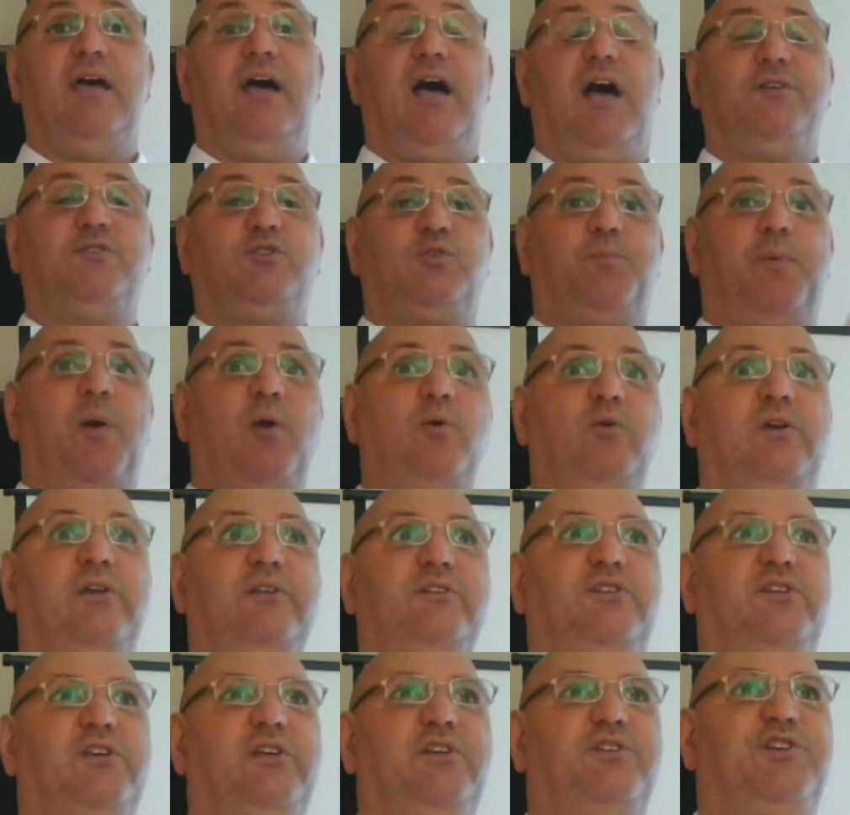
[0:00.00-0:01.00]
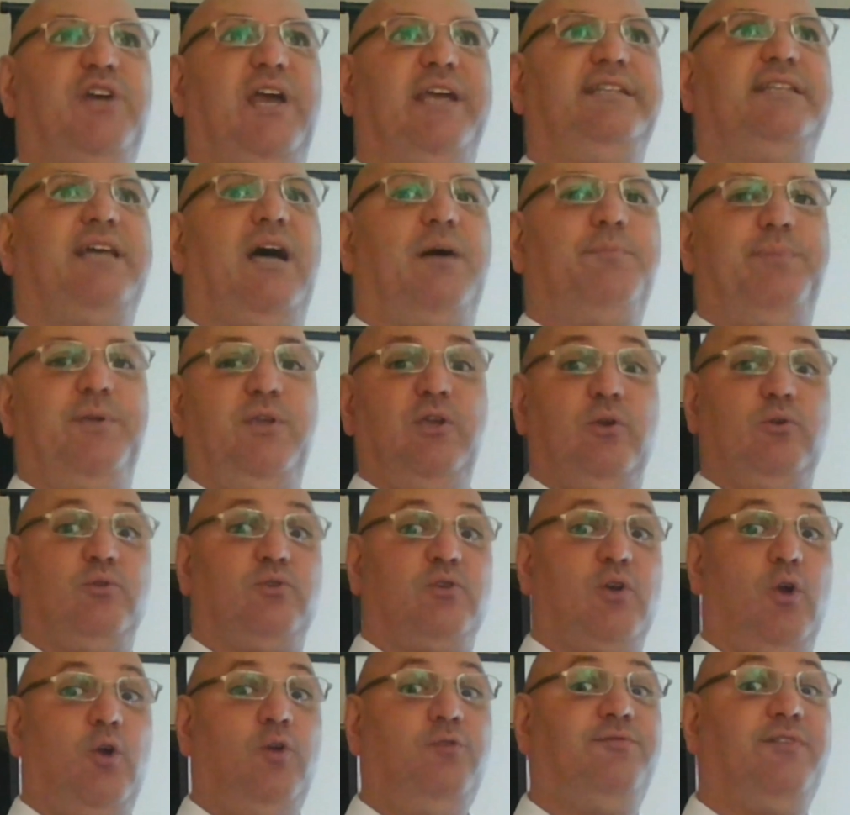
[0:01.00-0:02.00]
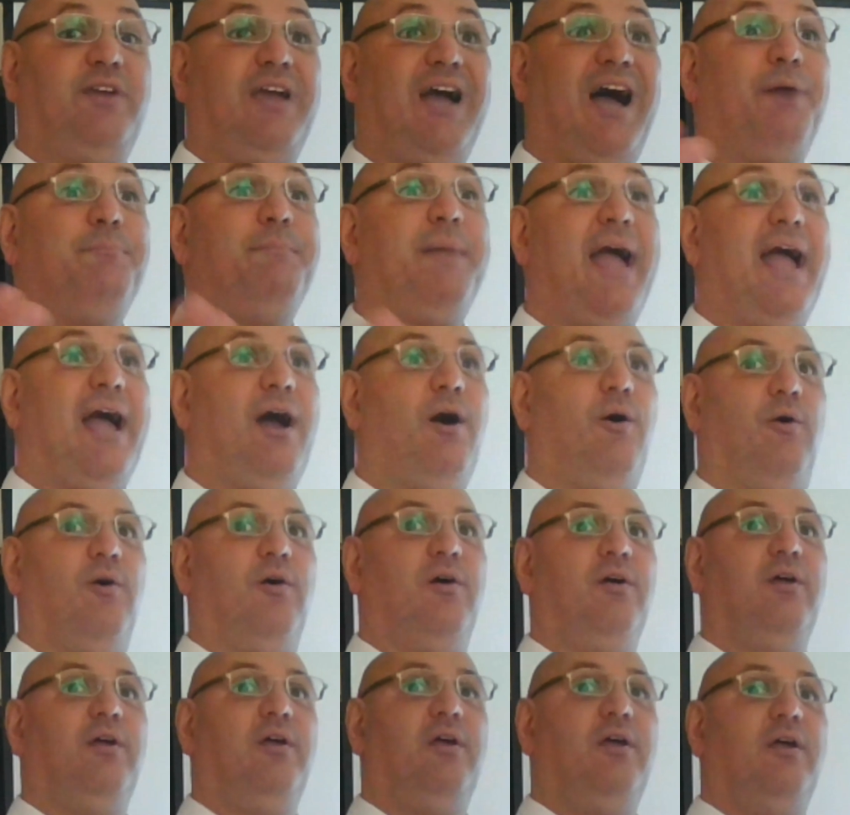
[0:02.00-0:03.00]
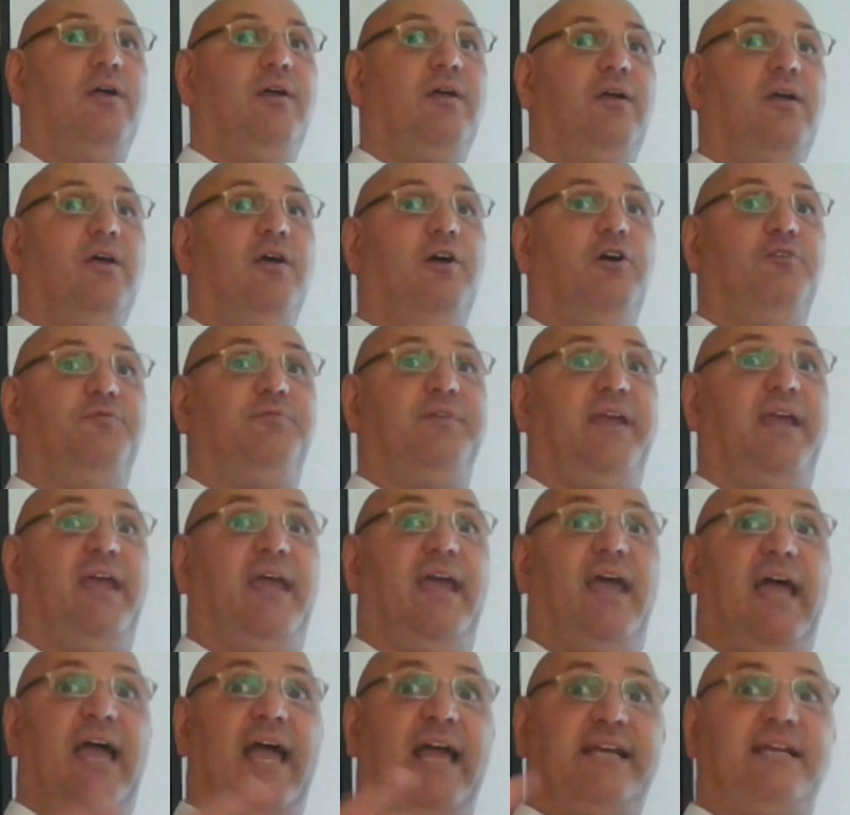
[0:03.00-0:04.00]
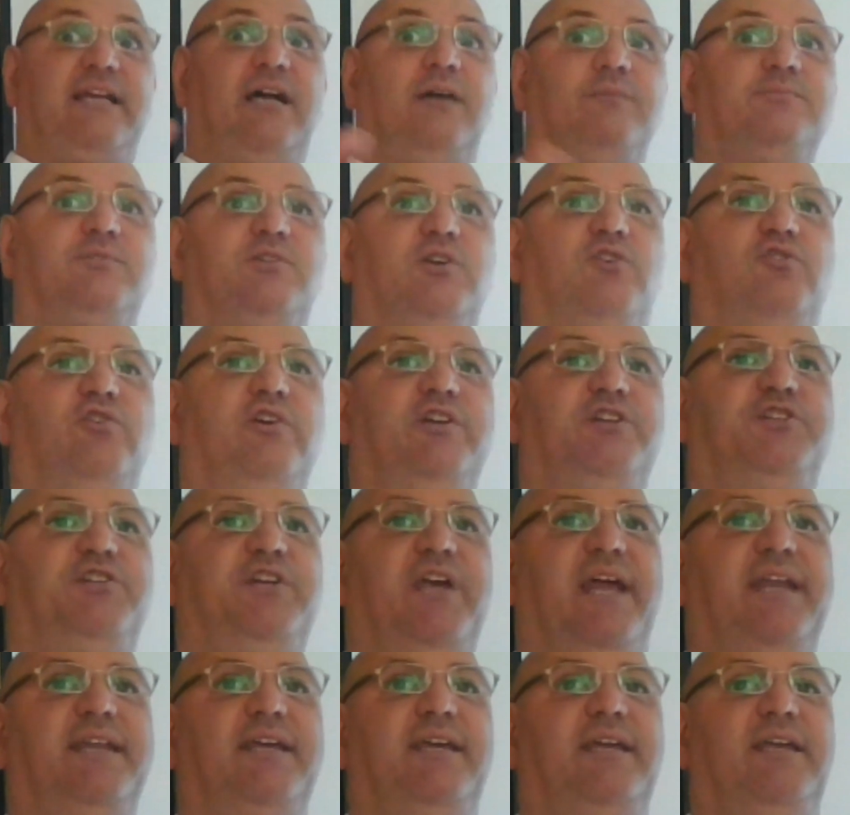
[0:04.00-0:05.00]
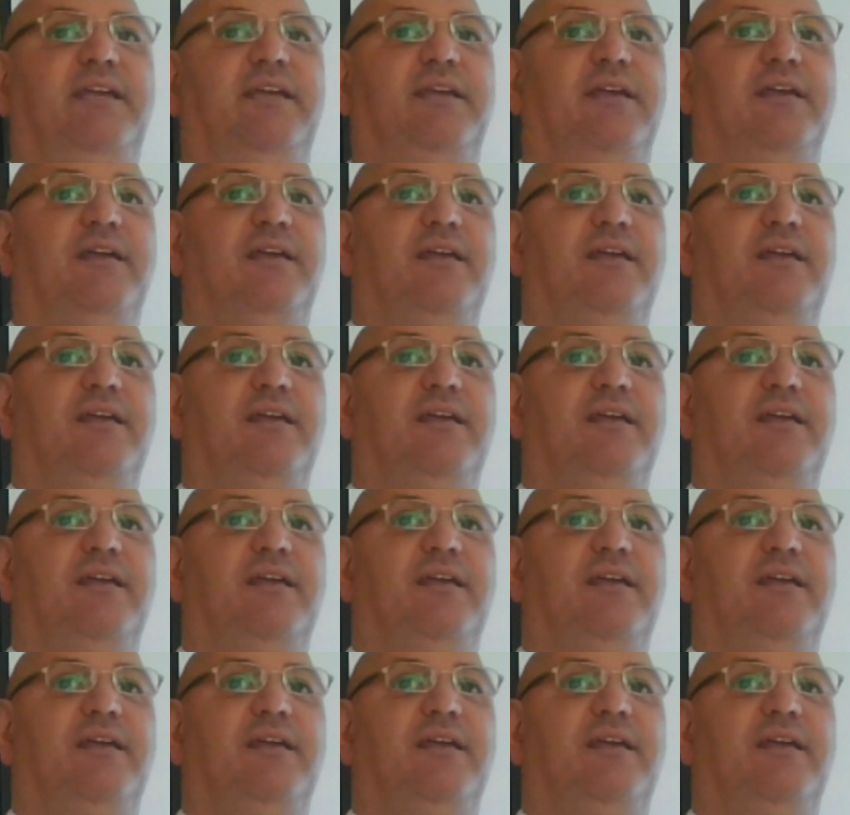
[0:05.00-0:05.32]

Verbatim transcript: I've spoken to JWs who've come out of it and come to Christianity.